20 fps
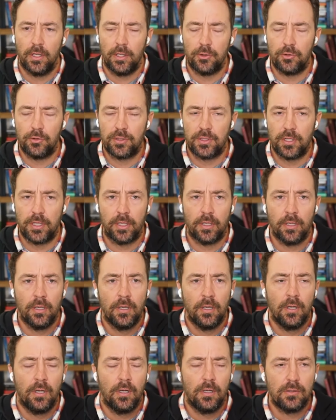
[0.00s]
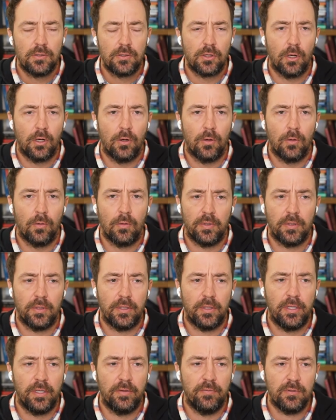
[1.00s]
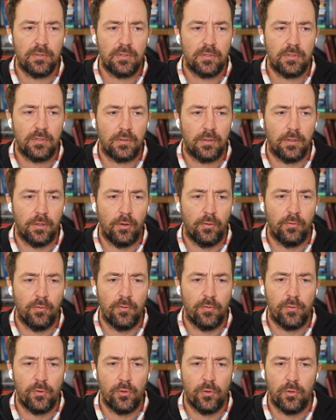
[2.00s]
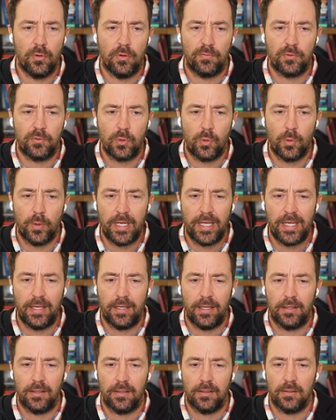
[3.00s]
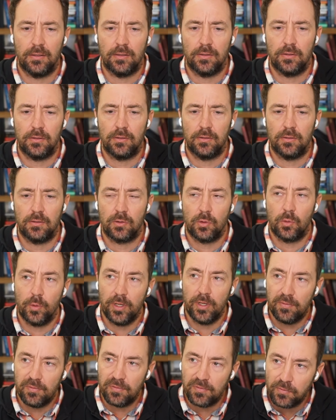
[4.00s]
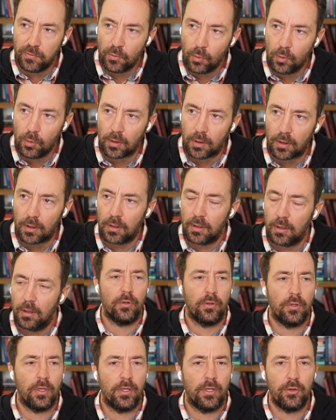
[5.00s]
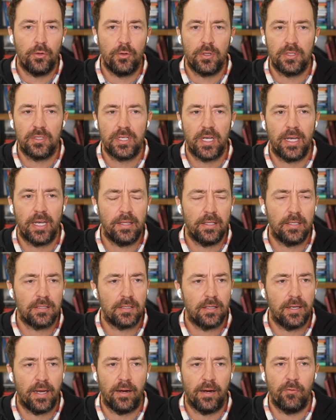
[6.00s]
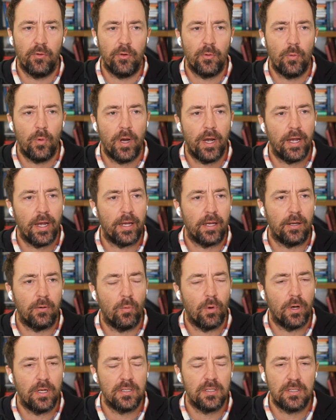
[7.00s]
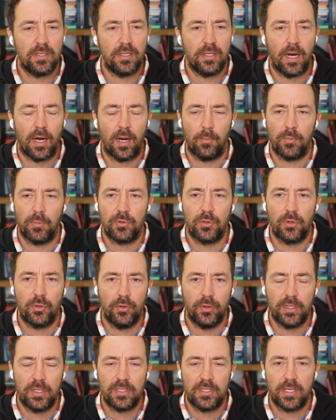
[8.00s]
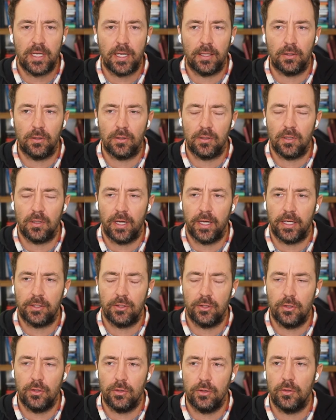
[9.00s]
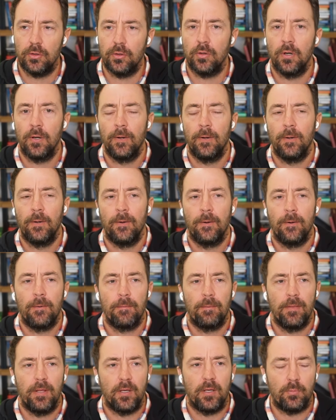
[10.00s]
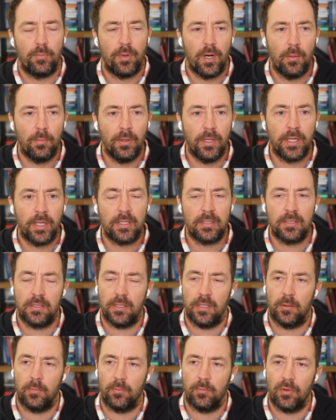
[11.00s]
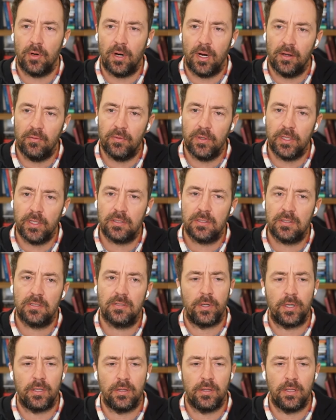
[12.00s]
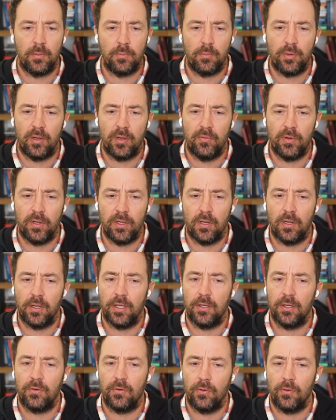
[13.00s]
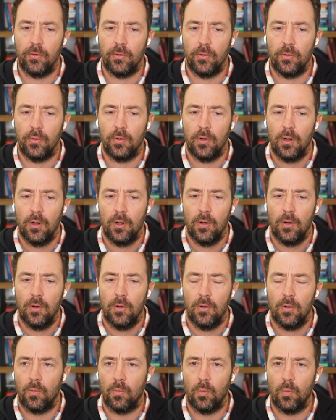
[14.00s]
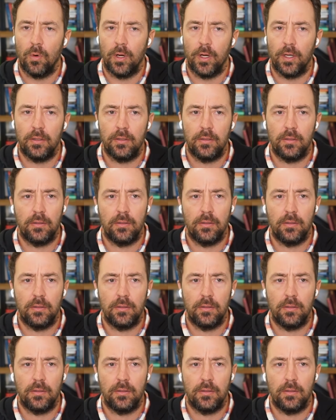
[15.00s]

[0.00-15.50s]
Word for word: Interesting. So, give us an overview of 2024 and you can take this in every way. What does the opportunity set look like to you? in publics, in privates, and then pivot into what